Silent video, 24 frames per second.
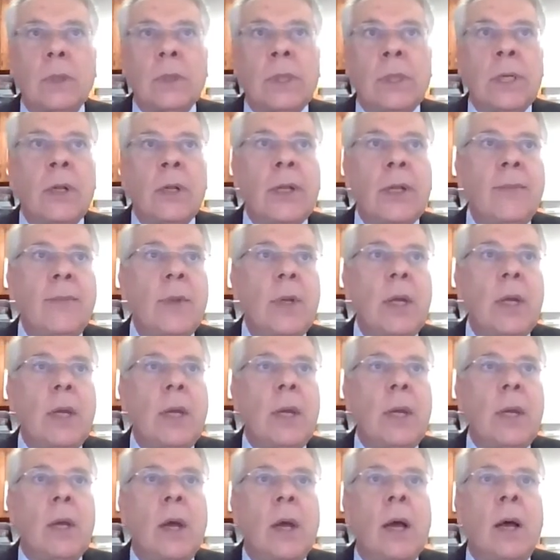clearly.
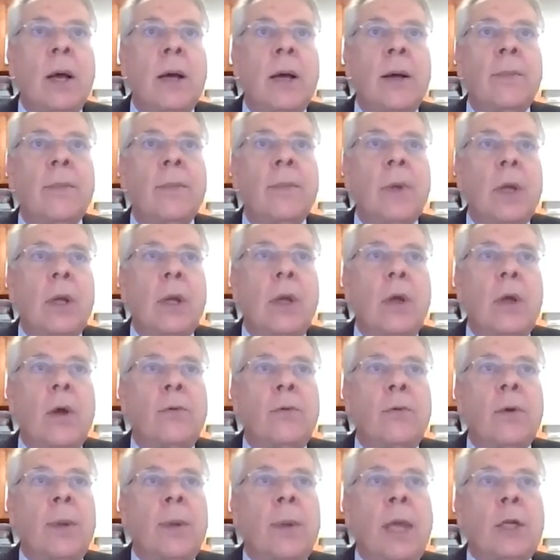
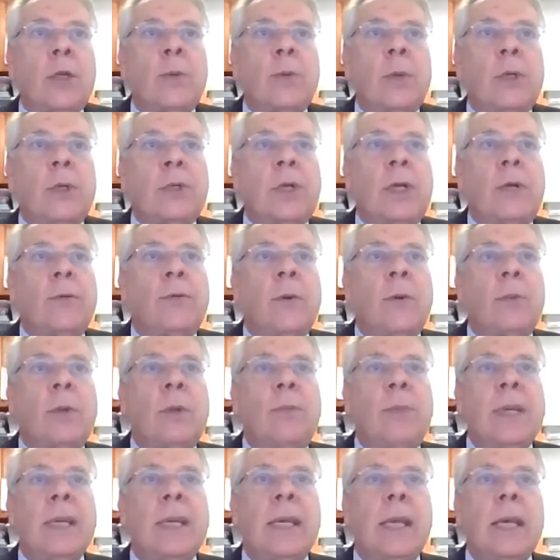from HBC from
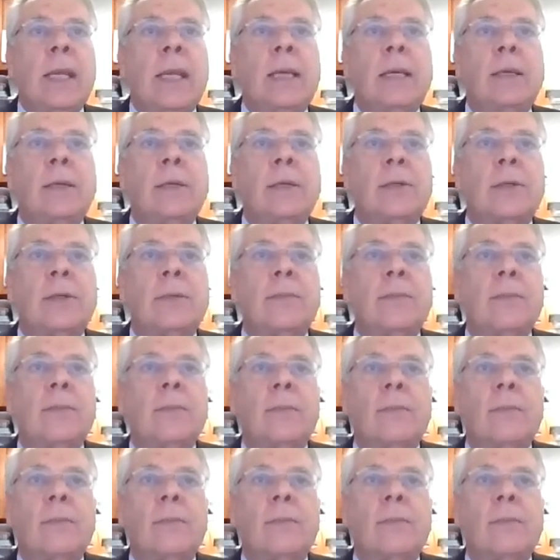the beginnings